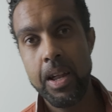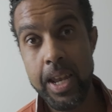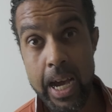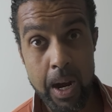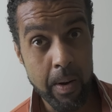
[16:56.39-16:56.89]

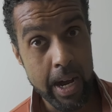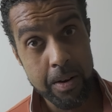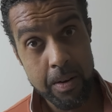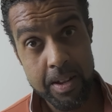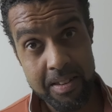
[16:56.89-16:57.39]
Now, I
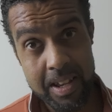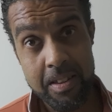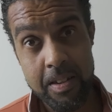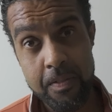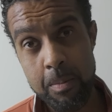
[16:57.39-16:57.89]
know it's
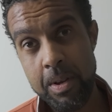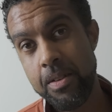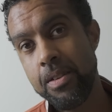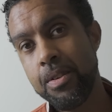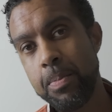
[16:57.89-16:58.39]
easy for me
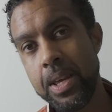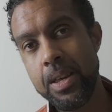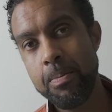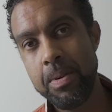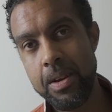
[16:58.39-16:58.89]
to
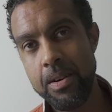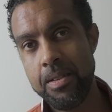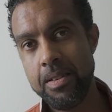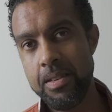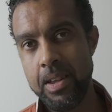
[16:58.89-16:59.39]
speak
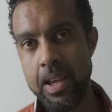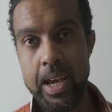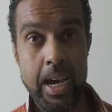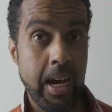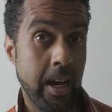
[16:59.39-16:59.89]
because
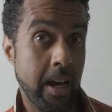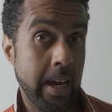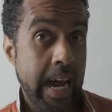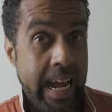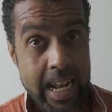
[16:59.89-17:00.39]

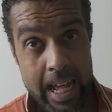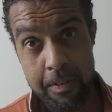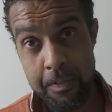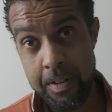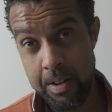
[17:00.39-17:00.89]
I
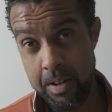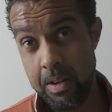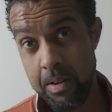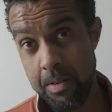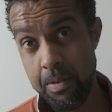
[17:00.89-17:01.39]
left the
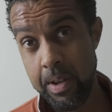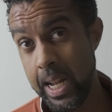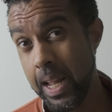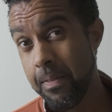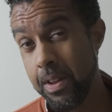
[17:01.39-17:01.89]
country,
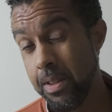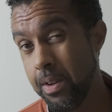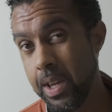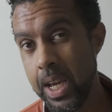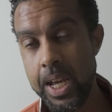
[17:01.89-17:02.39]
I left
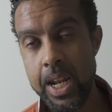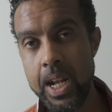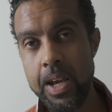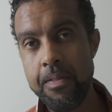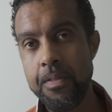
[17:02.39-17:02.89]
the UK and I
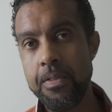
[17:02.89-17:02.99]
left